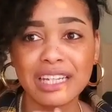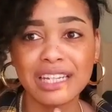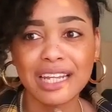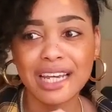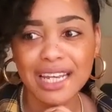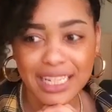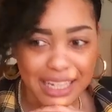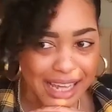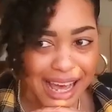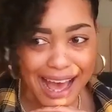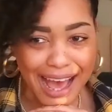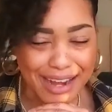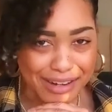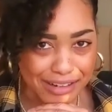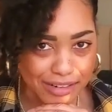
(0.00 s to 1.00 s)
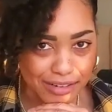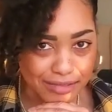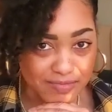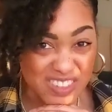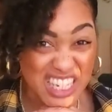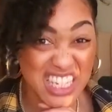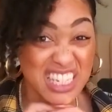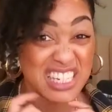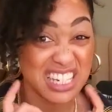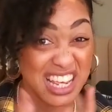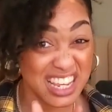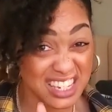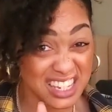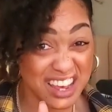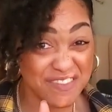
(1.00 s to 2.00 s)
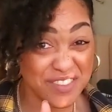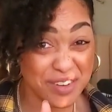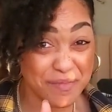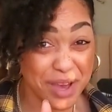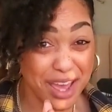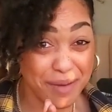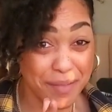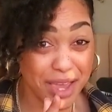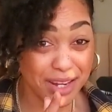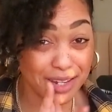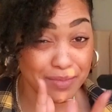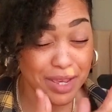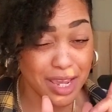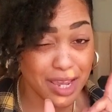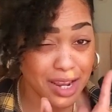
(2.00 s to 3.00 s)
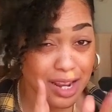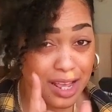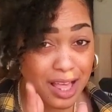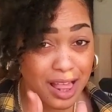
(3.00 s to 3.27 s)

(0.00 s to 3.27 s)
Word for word: like, I don't know, sex after myomectomy.